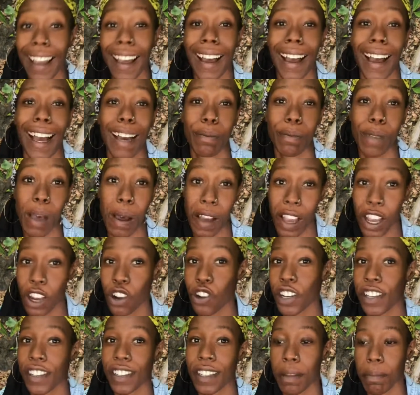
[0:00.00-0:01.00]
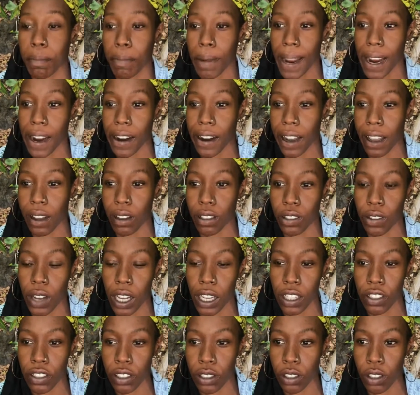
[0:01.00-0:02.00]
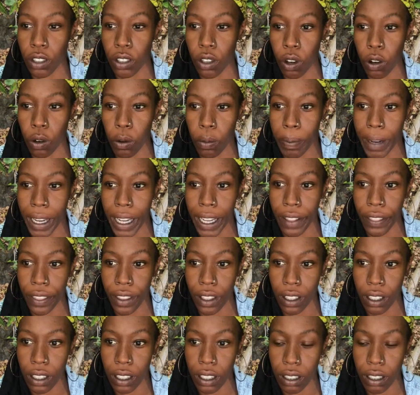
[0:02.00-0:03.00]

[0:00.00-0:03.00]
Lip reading: I'm a Christian background, so I can just go by the